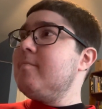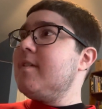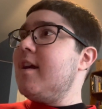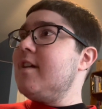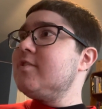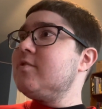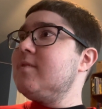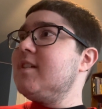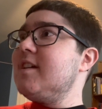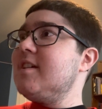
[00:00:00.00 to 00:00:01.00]
Yeah, his
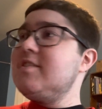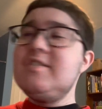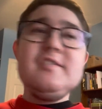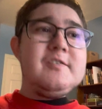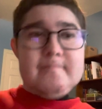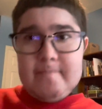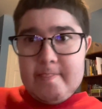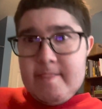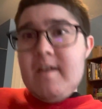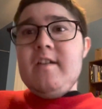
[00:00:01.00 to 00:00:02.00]
three catches.
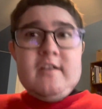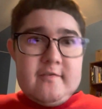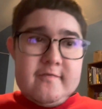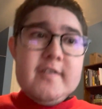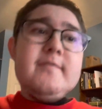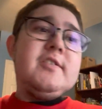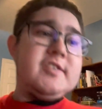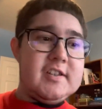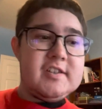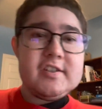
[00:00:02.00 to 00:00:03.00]

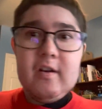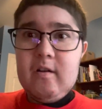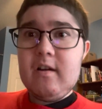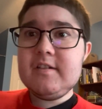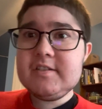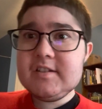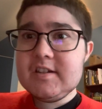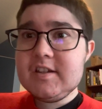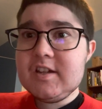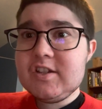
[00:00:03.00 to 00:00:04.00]
56 yards and a
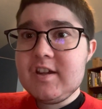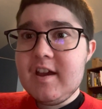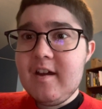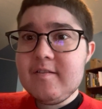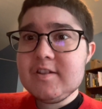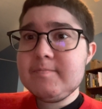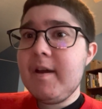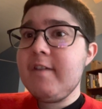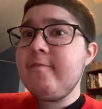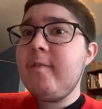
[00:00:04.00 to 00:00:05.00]
touchdown is
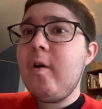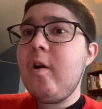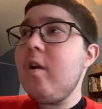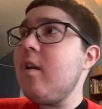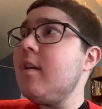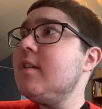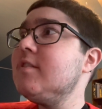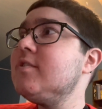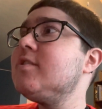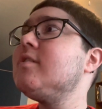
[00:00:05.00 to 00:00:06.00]
by far
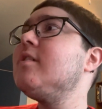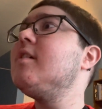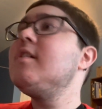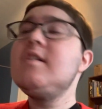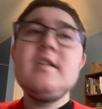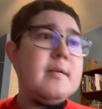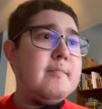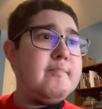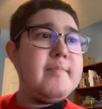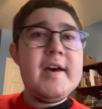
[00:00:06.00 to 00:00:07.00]
his
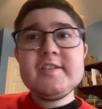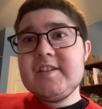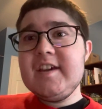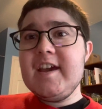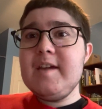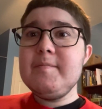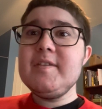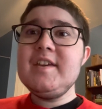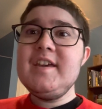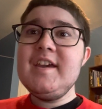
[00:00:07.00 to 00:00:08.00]
best game of
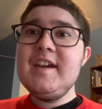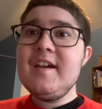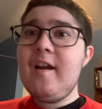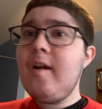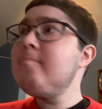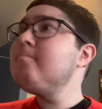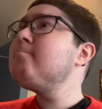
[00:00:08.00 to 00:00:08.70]
the year.